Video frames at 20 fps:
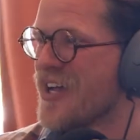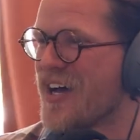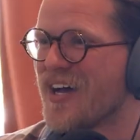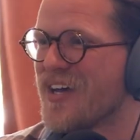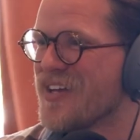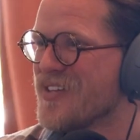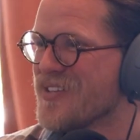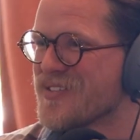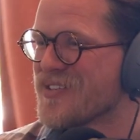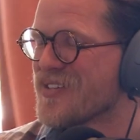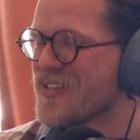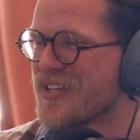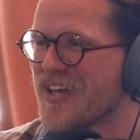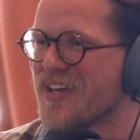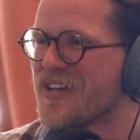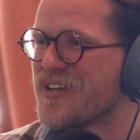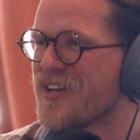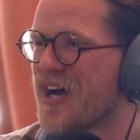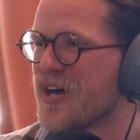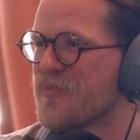not
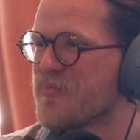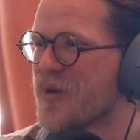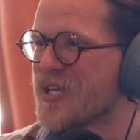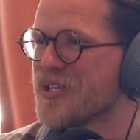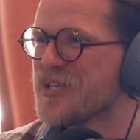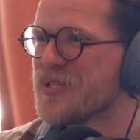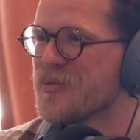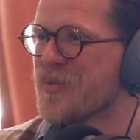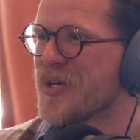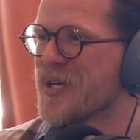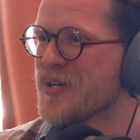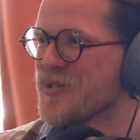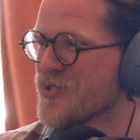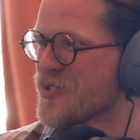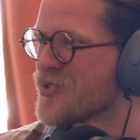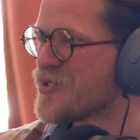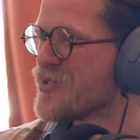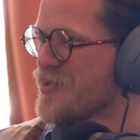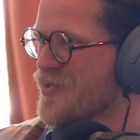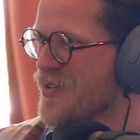getting on my
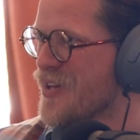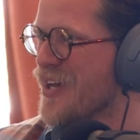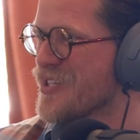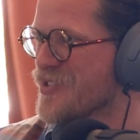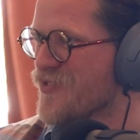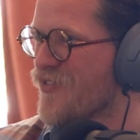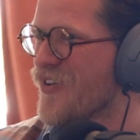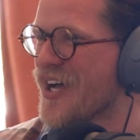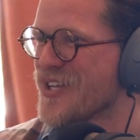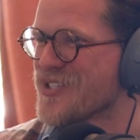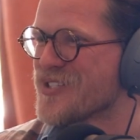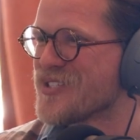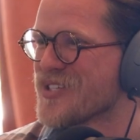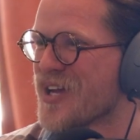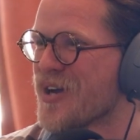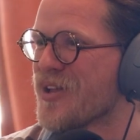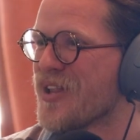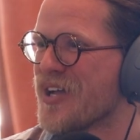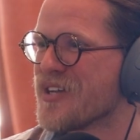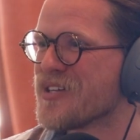emails as fast as
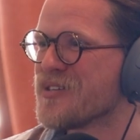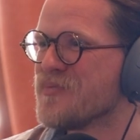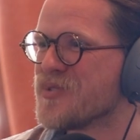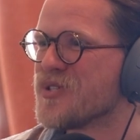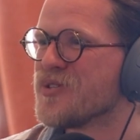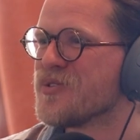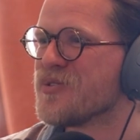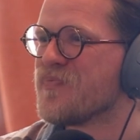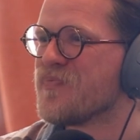I like him to.